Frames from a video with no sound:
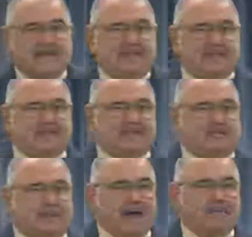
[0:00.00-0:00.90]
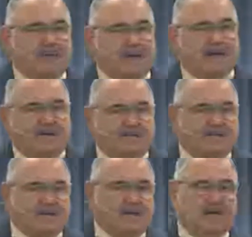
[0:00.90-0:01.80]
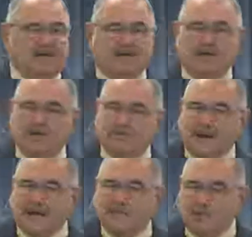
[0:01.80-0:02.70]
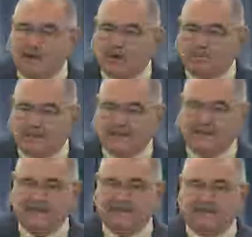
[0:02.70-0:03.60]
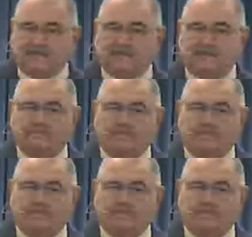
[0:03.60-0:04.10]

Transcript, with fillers: This is my beloved Son, in whom I am well pleased.